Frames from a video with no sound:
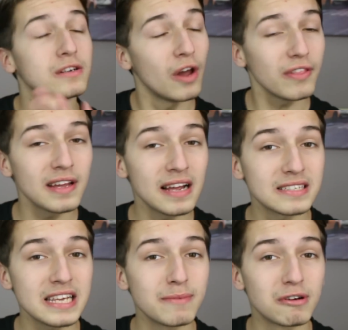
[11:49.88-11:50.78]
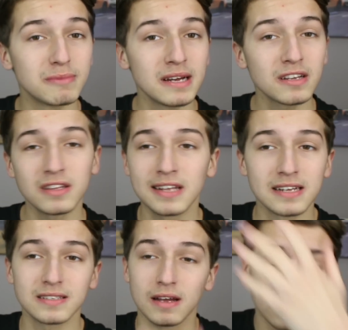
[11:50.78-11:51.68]
Nothing against emos, man. Nothing
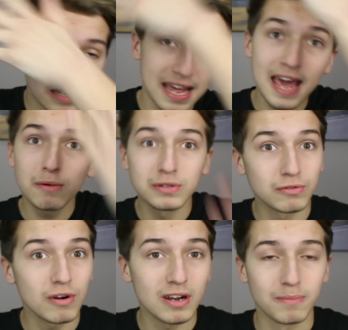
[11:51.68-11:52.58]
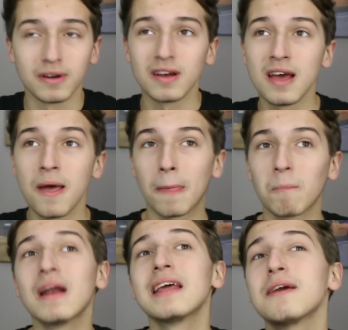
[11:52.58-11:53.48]
against his hair was all right, but
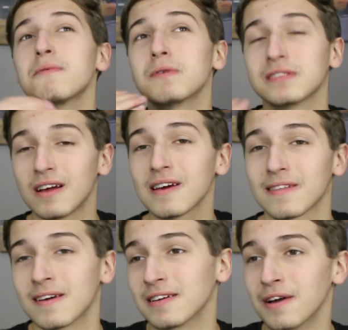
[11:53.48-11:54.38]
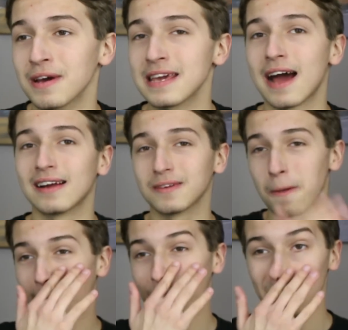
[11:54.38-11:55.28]
when he was like that, you know, he had
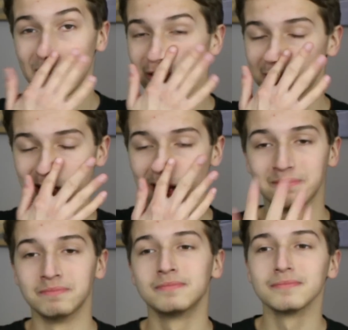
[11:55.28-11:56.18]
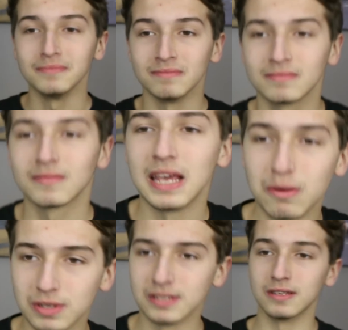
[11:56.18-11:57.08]
he was um he
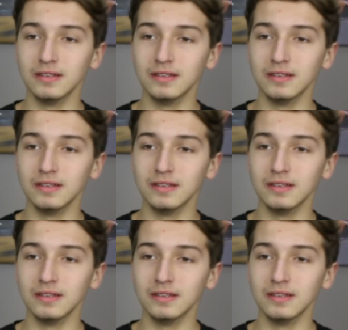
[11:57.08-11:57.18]
was